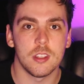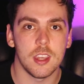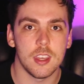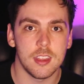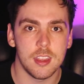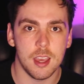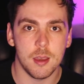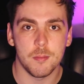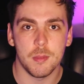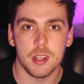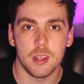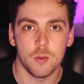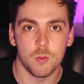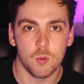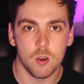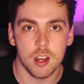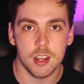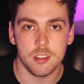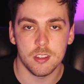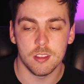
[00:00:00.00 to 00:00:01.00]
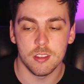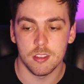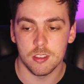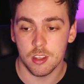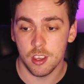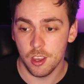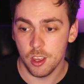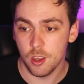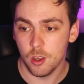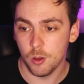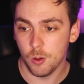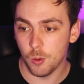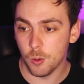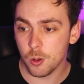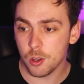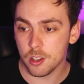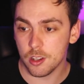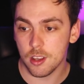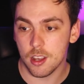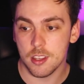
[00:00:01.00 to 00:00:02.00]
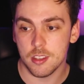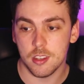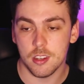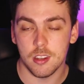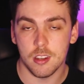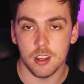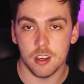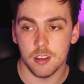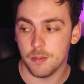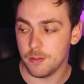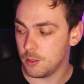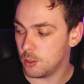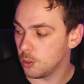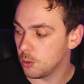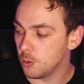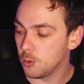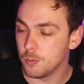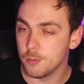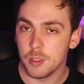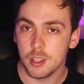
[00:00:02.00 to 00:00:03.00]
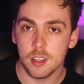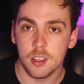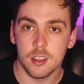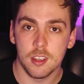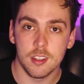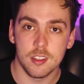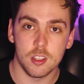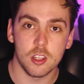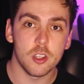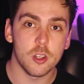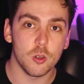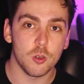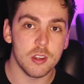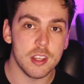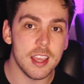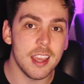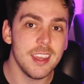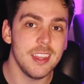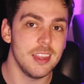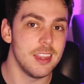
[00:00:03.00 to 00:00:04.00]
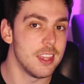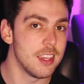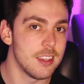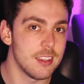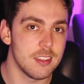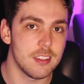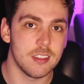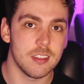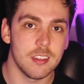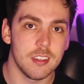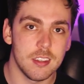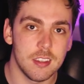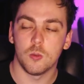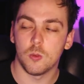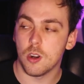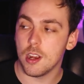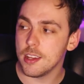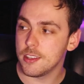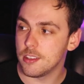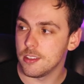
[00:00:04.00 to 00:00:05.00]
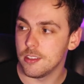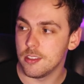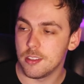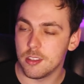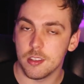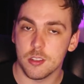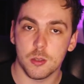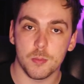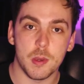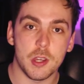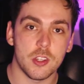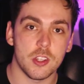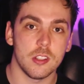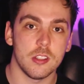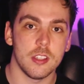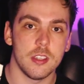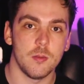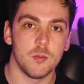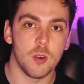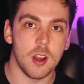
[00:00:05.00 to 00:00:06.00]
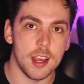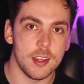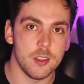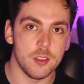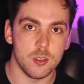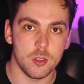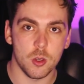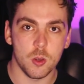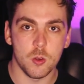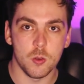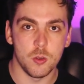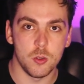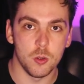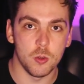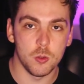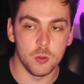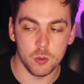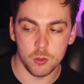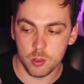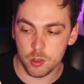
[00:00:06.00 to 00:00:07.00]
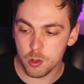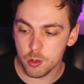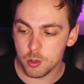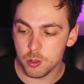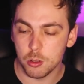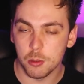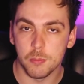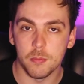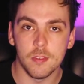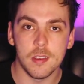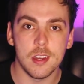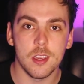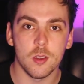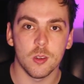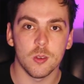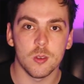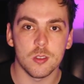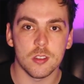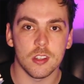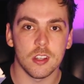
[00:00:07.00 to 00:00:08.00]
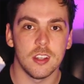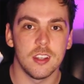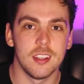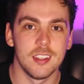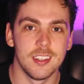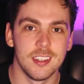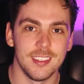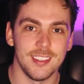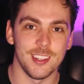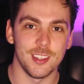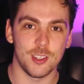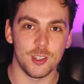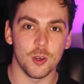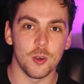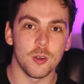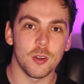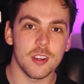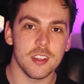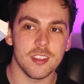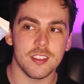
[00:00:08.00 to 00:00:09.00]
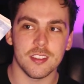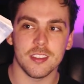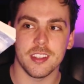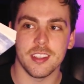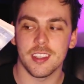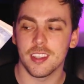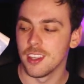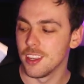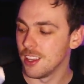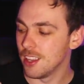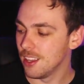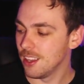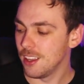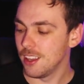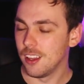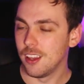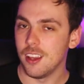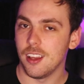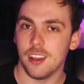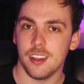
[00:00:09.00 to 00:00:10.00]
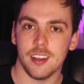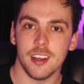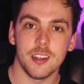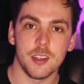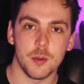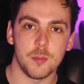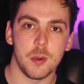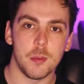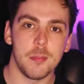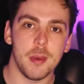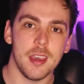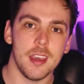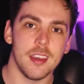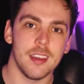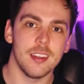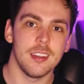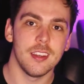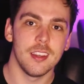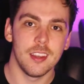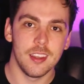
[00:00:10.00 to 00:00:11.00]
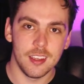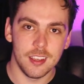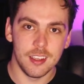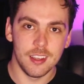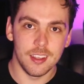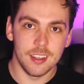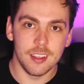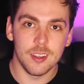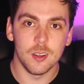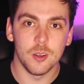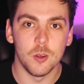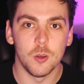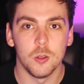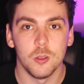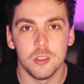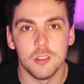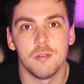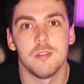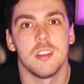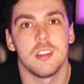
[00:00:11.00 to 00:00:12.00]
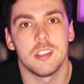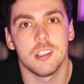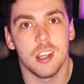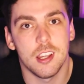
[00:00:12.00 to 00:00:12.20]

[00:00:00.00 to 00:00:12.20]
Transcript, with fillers: to get that many writers organized enough to to create this? Writers, especially writers who do YouTube videos, are notoriously uh, underprepared all of the